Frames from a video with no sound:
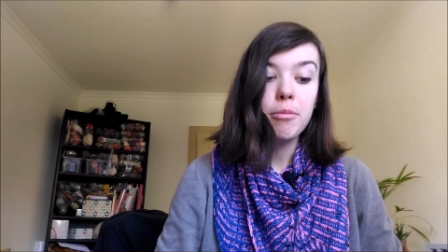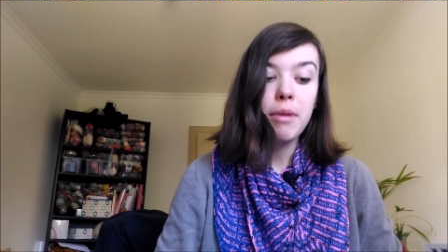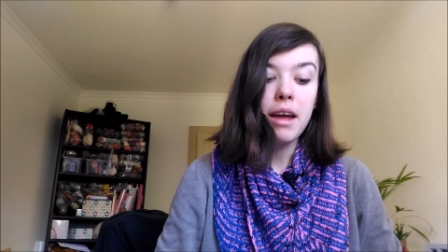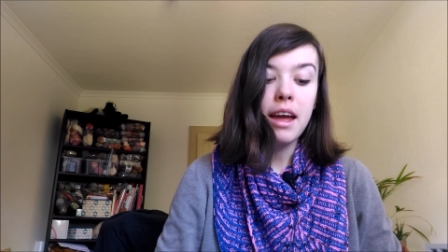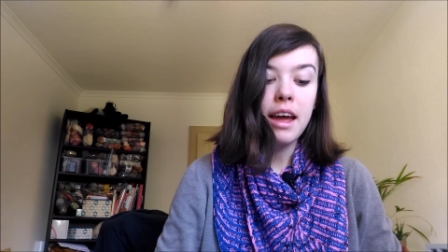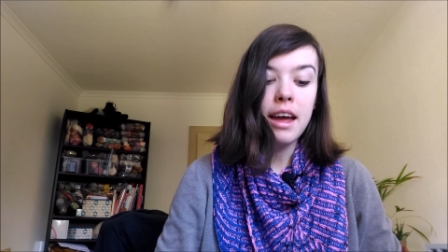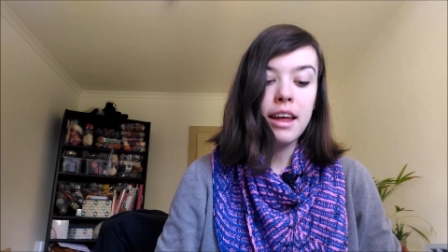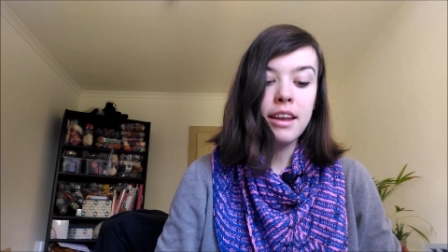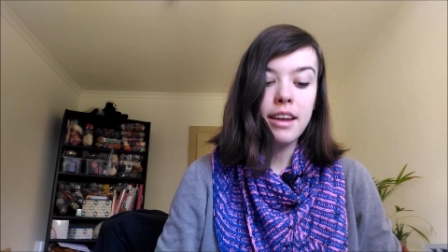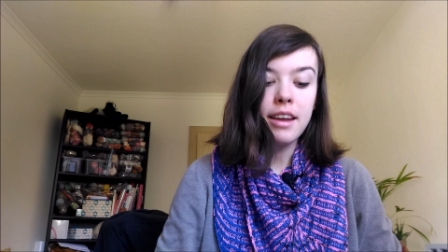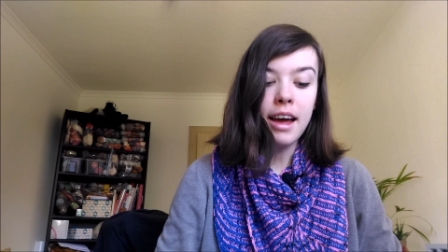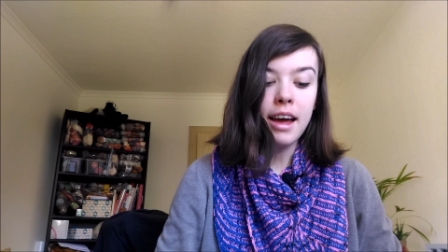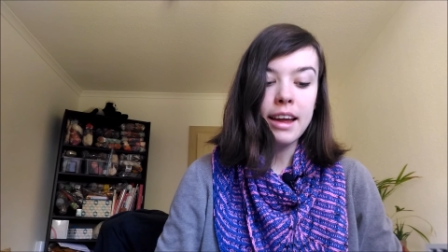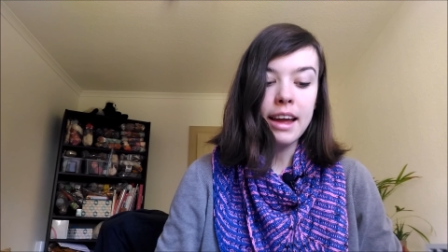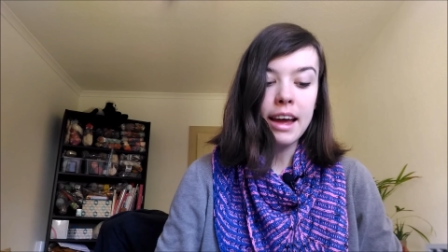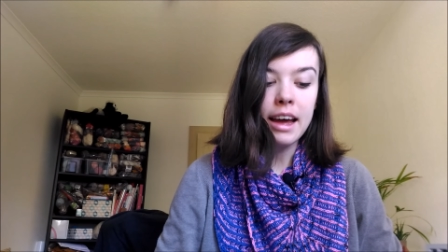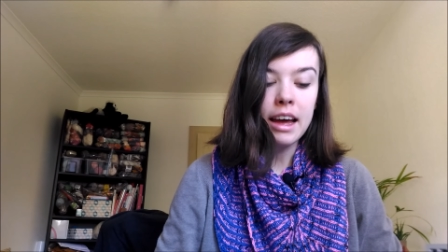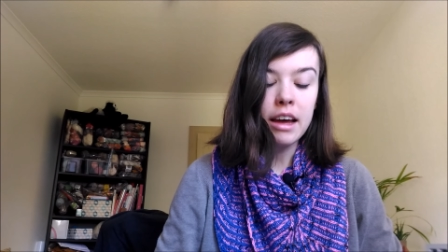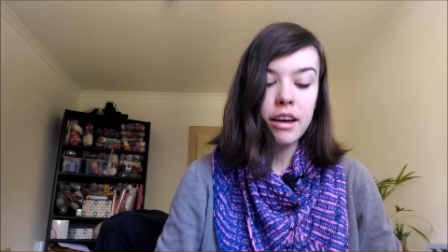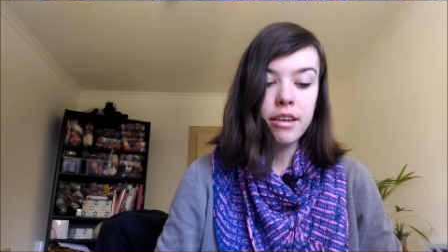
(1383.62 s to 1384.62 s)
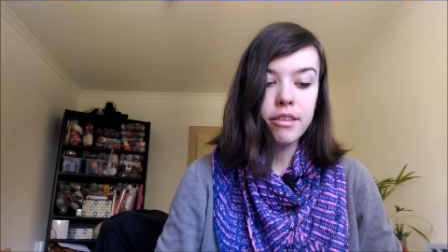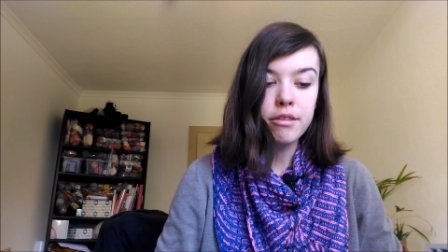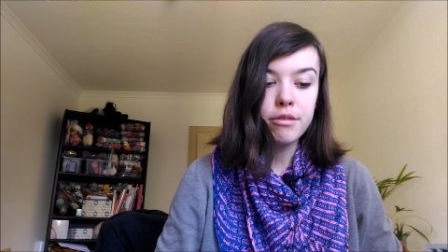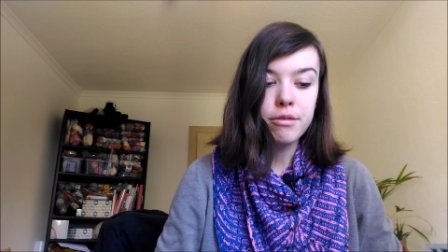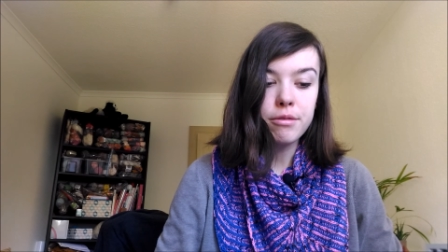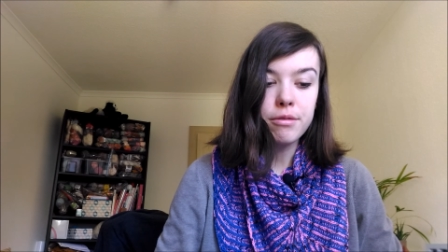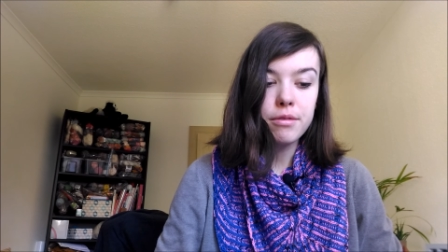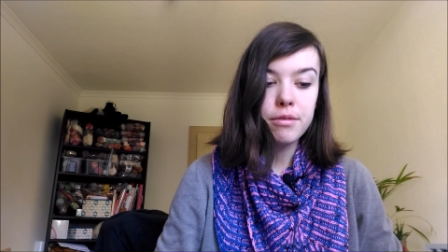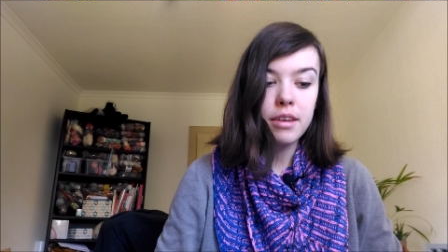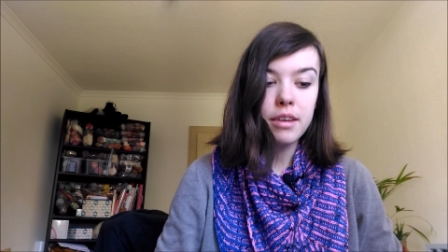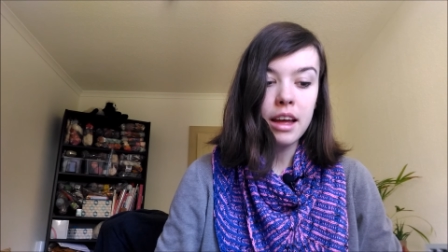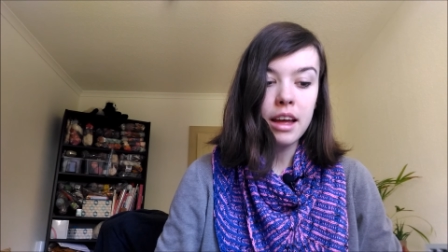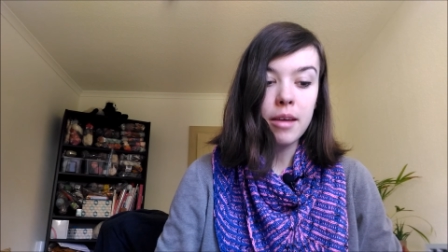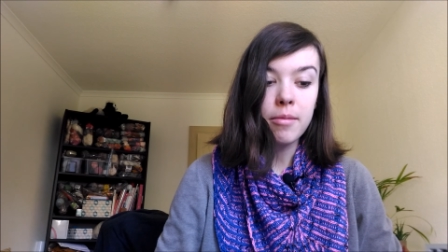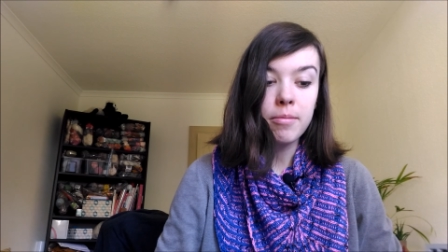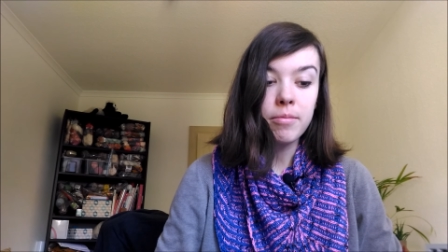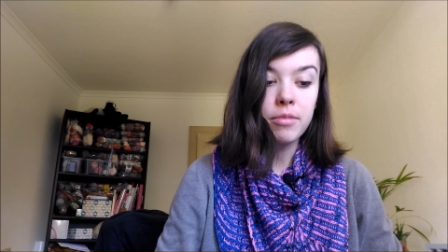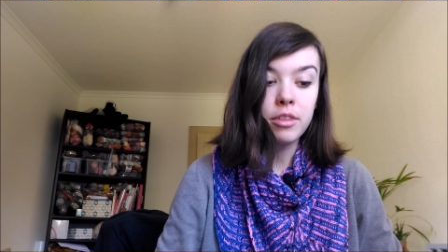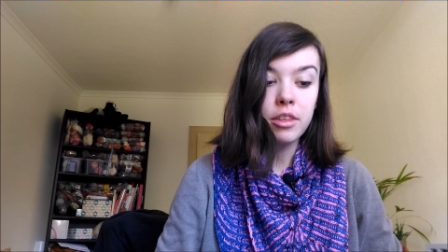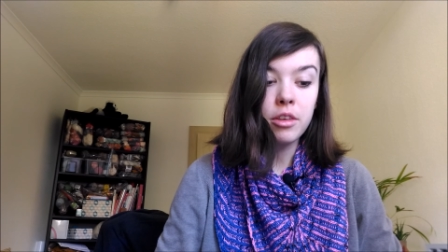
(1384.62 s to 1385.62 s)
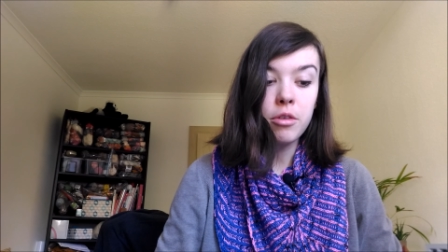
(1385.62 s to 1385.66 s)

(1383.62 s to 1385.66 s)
And I have um,